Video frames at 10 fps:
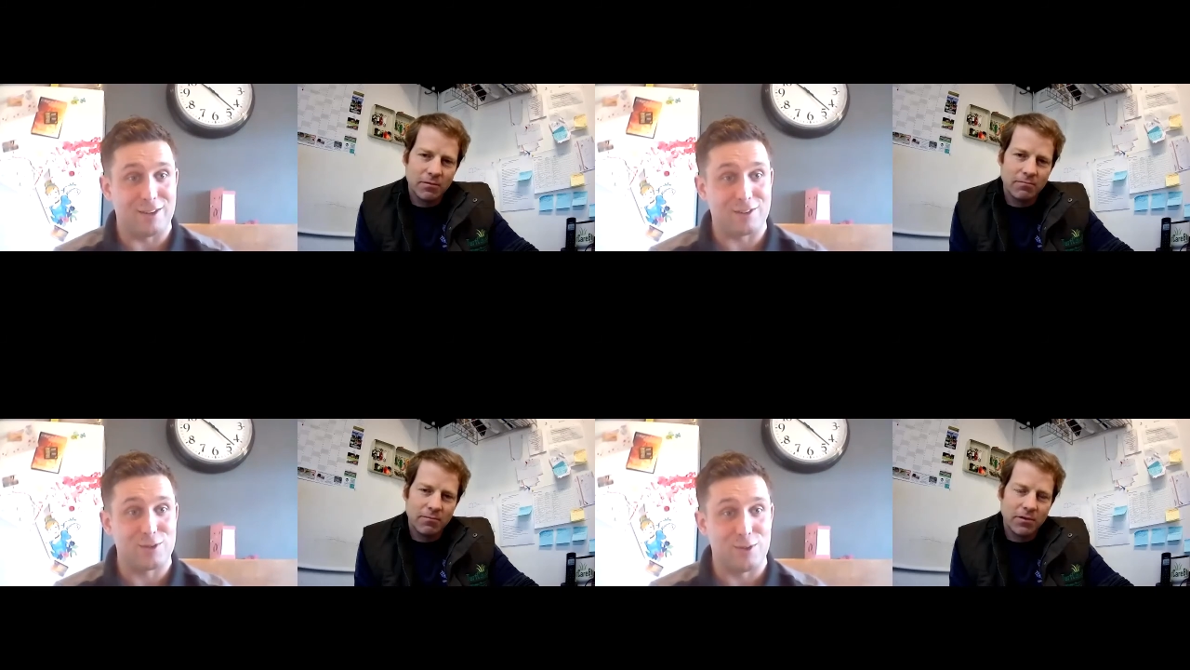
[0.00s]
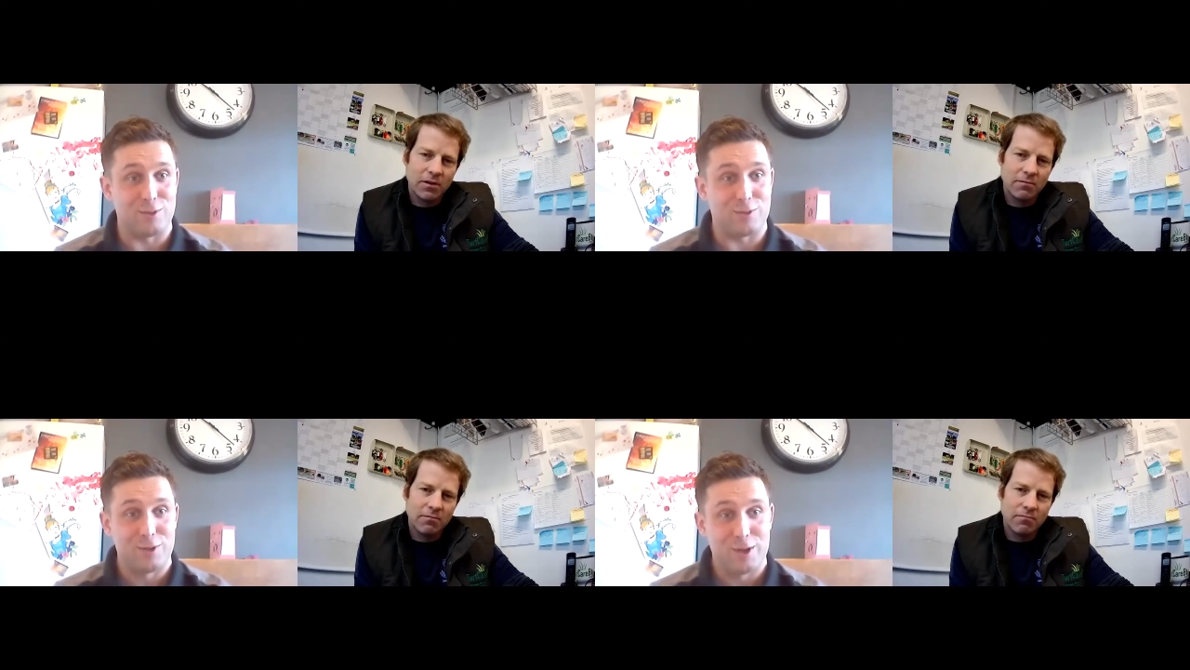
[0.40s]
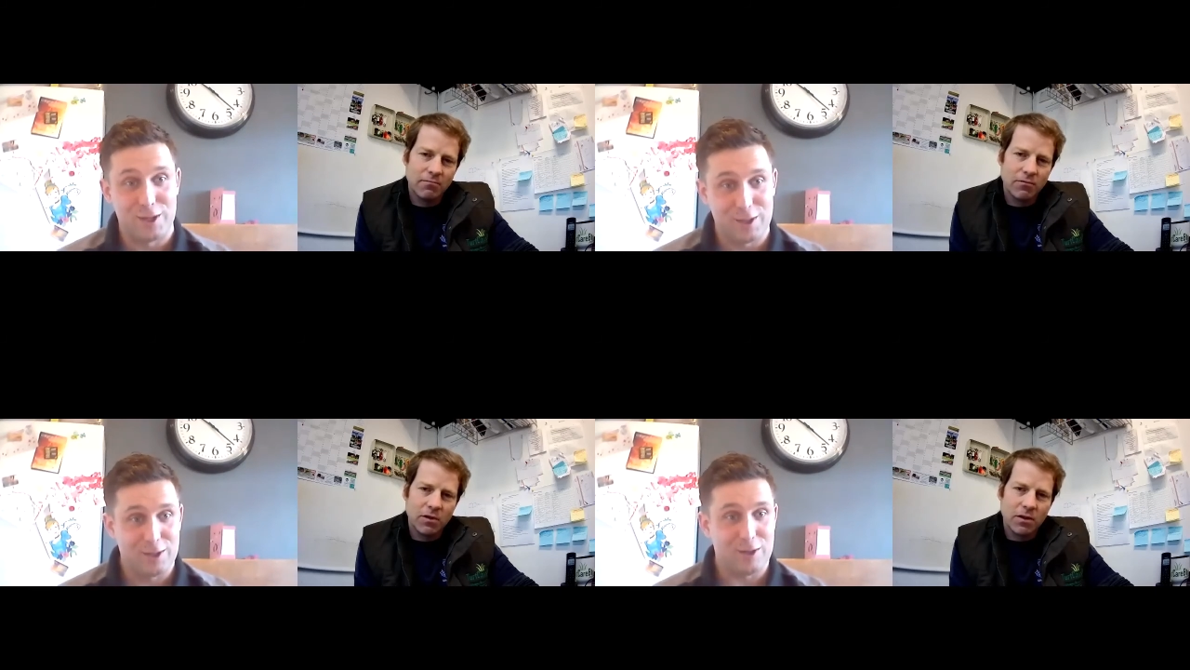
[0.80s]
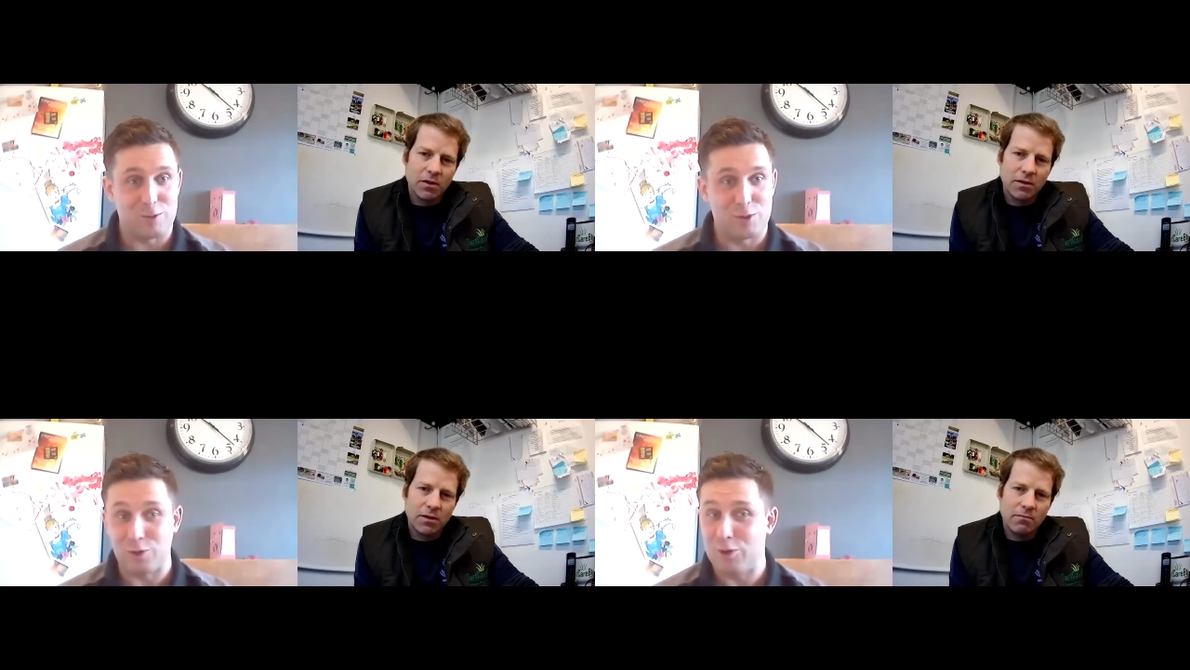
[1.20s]
Speaker 1: you? Sort of.
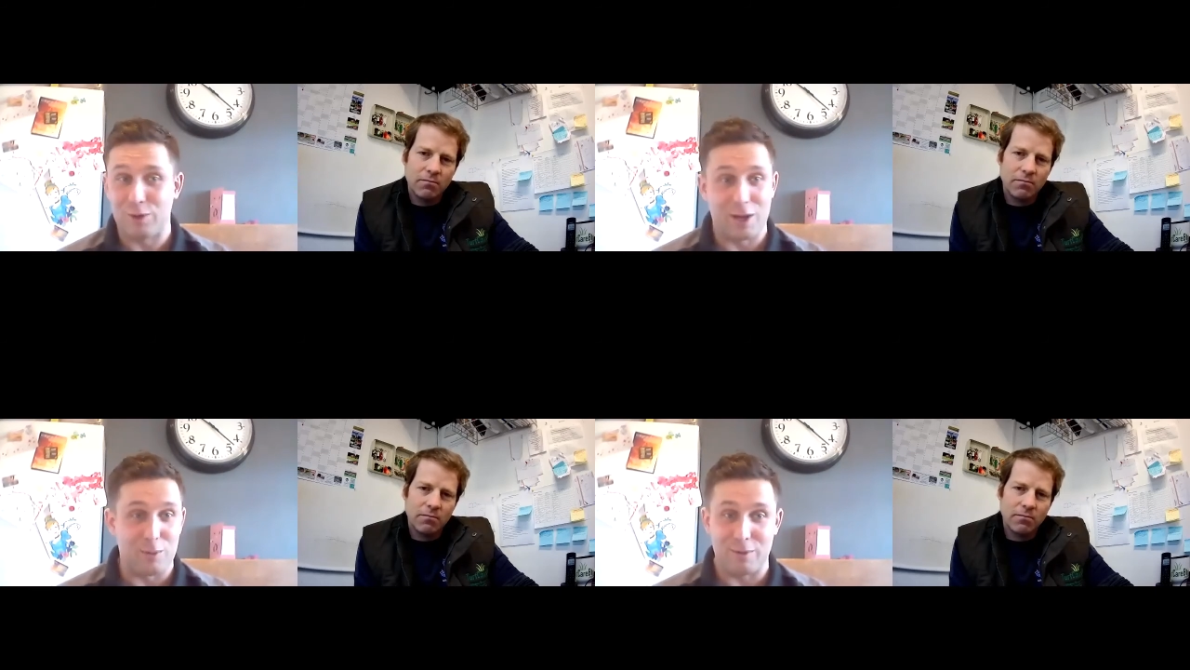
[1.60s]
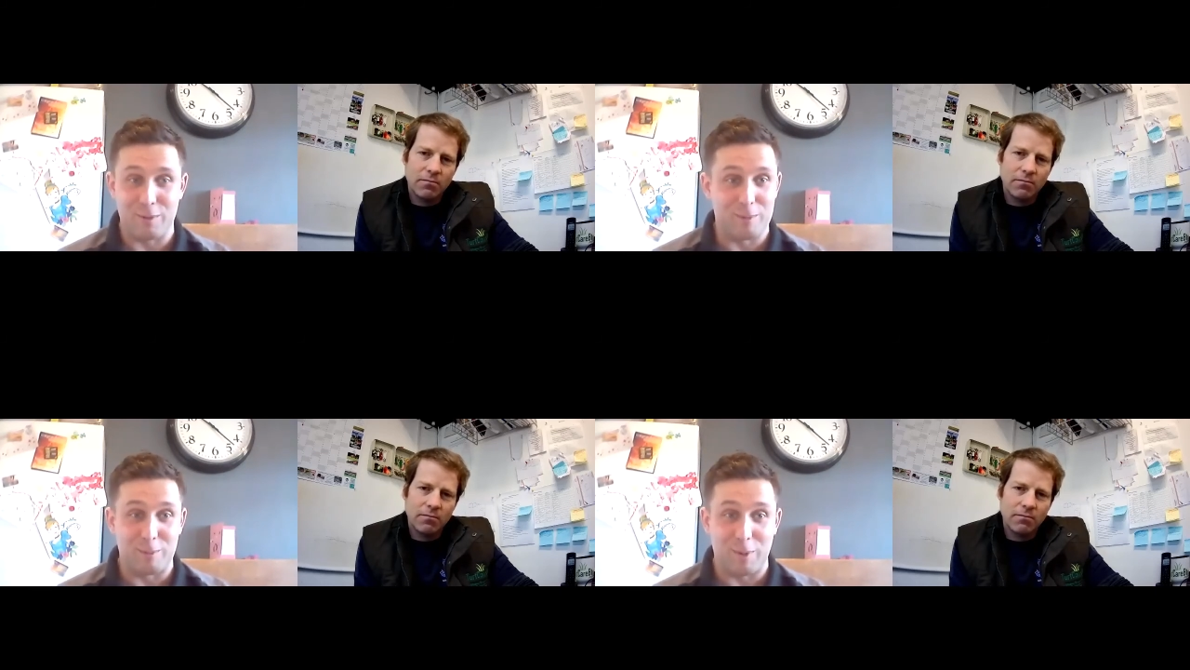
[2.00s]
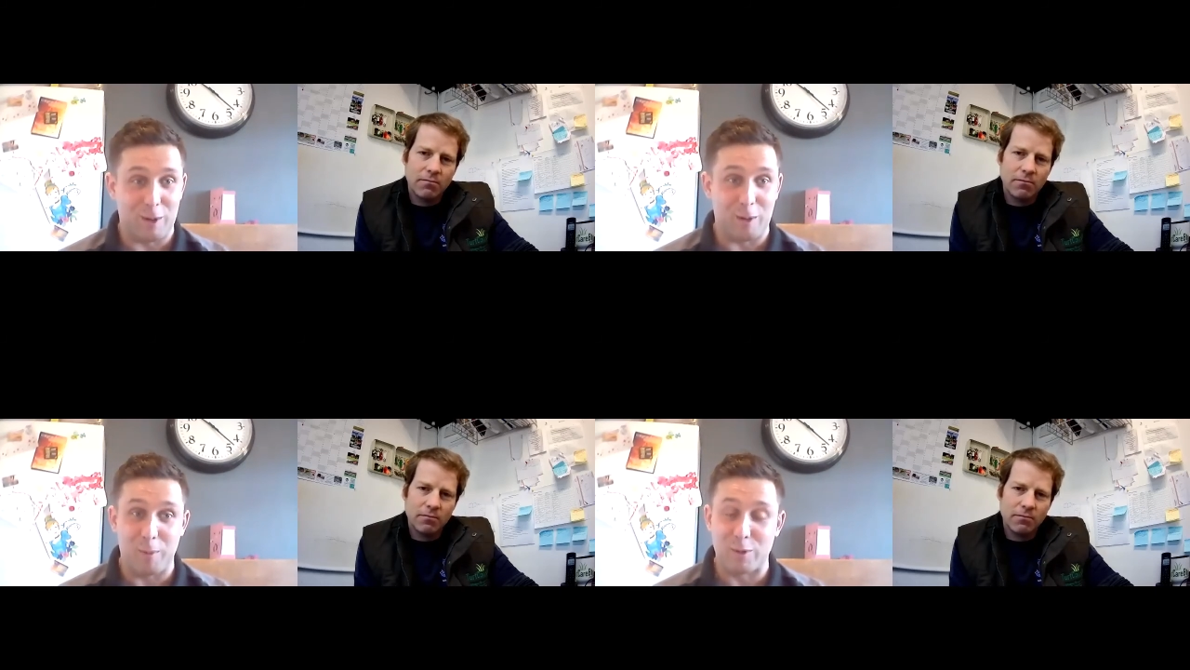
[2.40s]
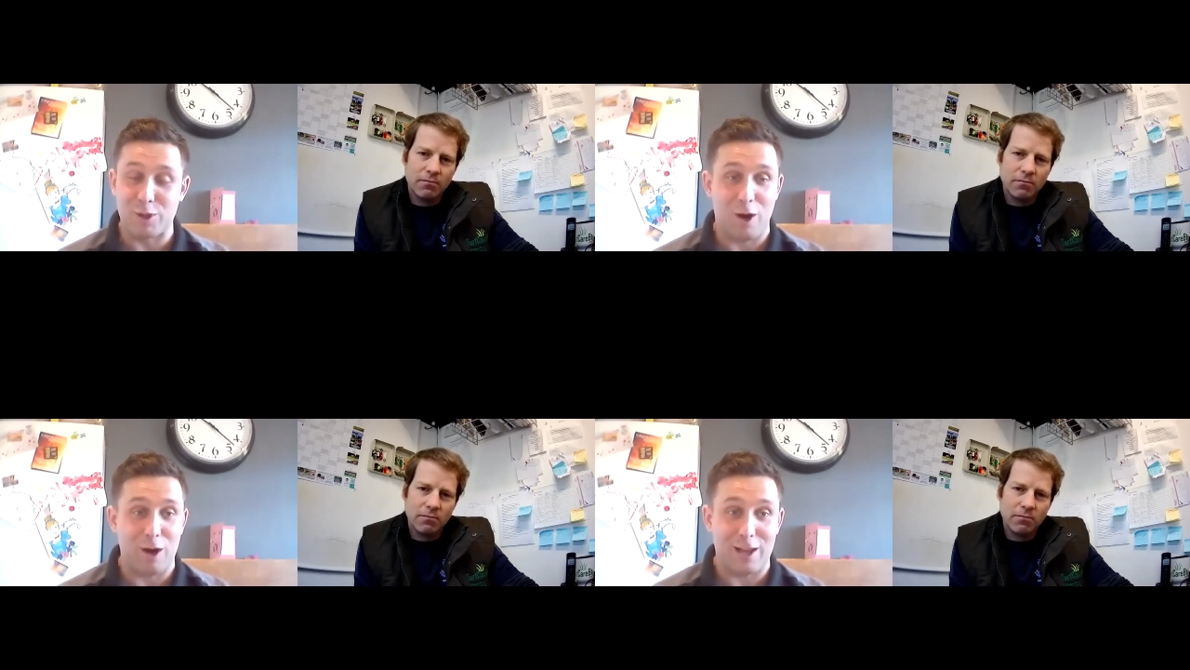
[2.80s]
I'm sure you deal with them at a
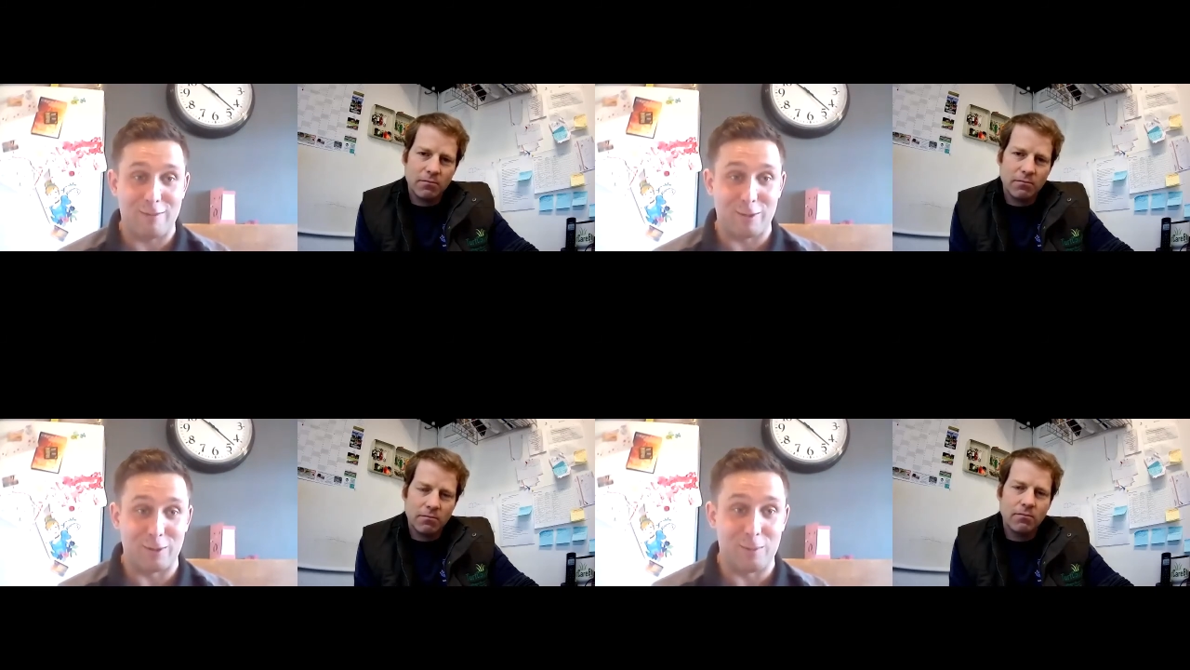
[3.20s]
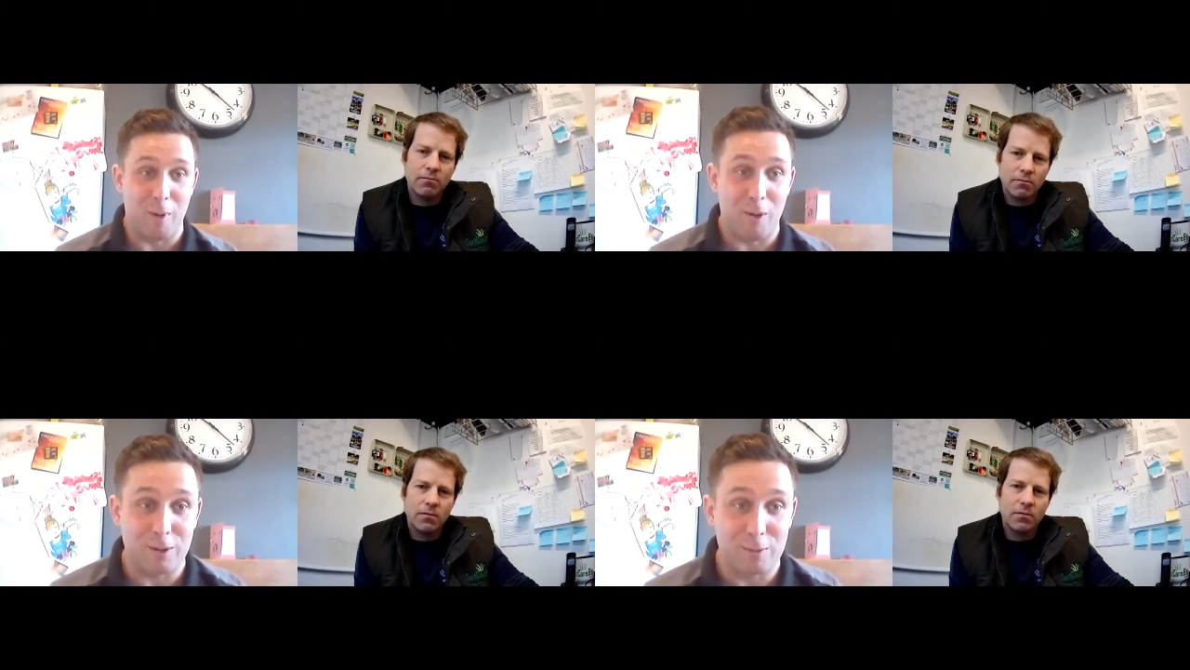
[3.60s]
much higher level than my